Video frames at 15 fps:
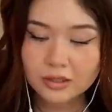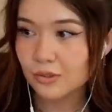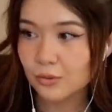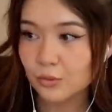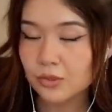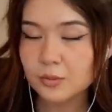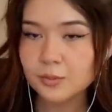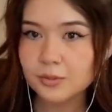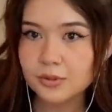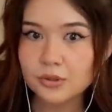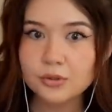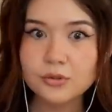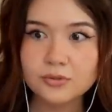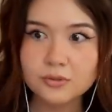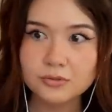What a
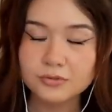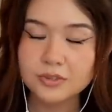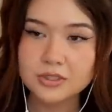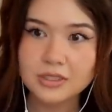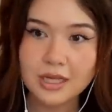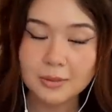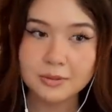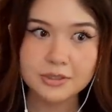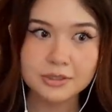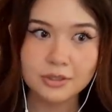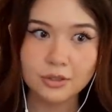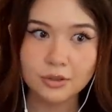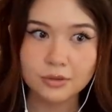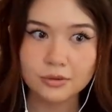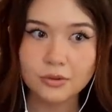beautiful first
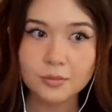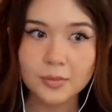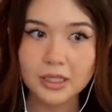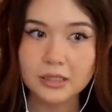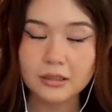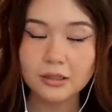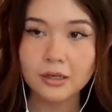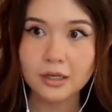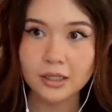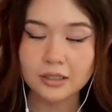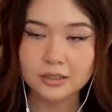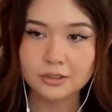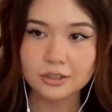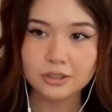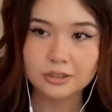episode. Oh my
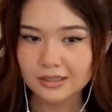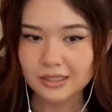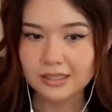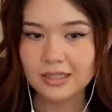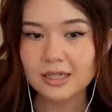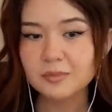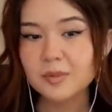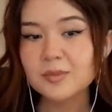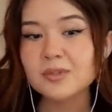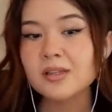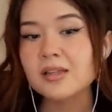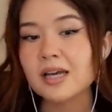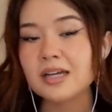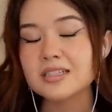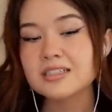gosh. I can't remember the
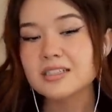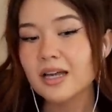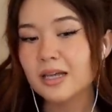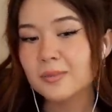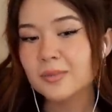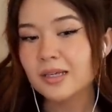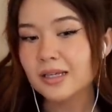last time